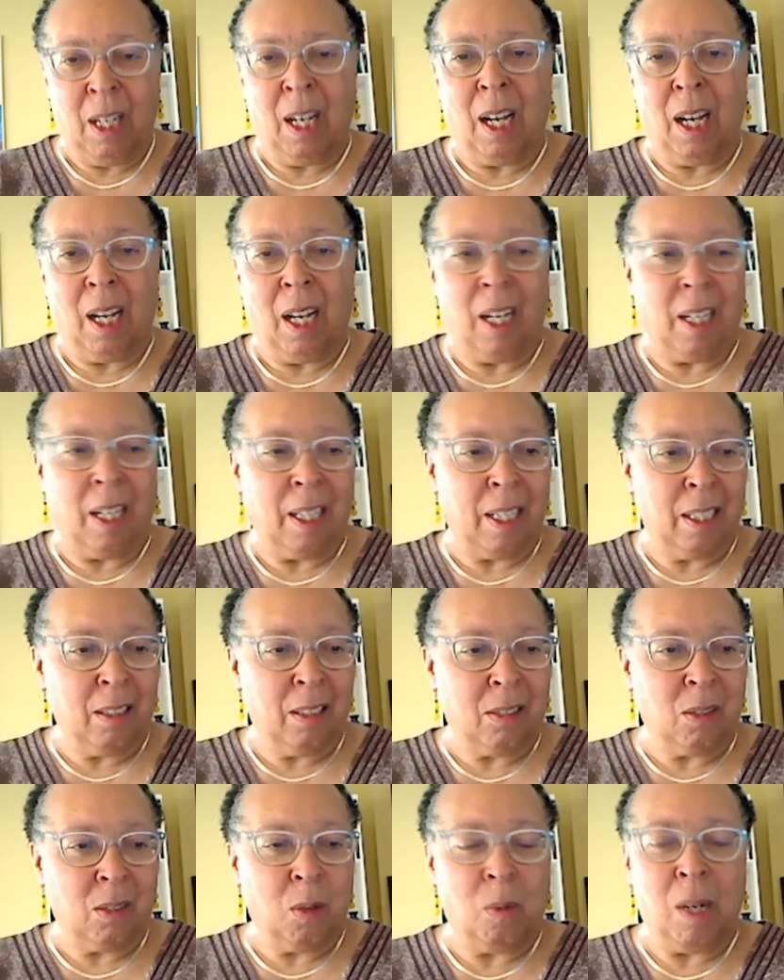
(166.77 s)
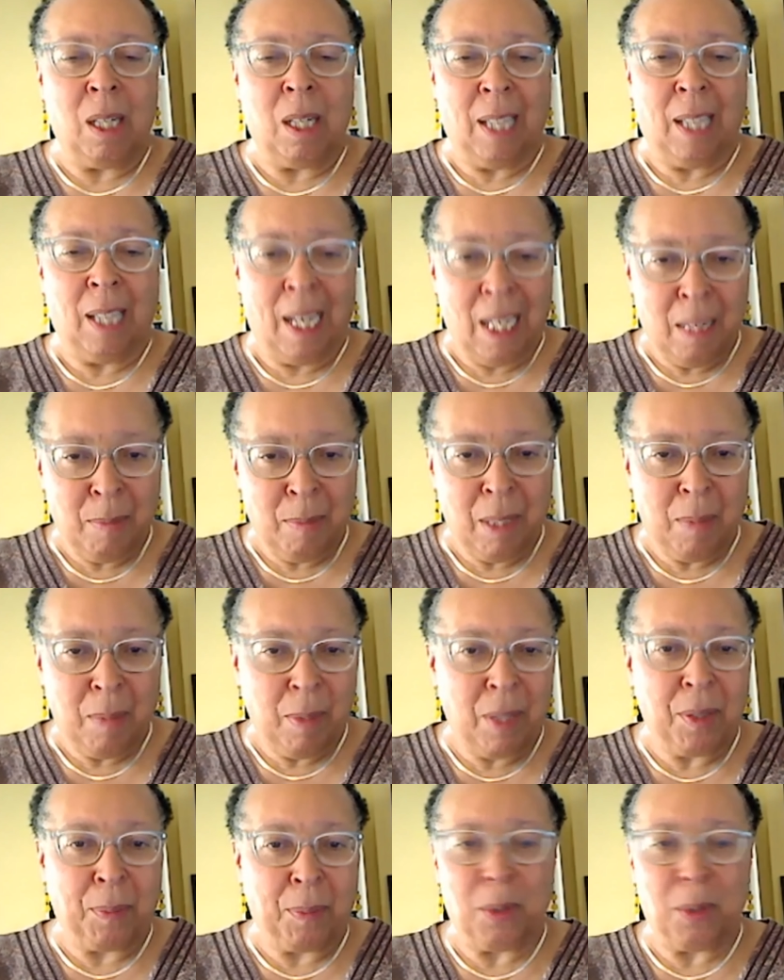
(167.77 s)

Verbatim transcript: Uh, and so while I may be the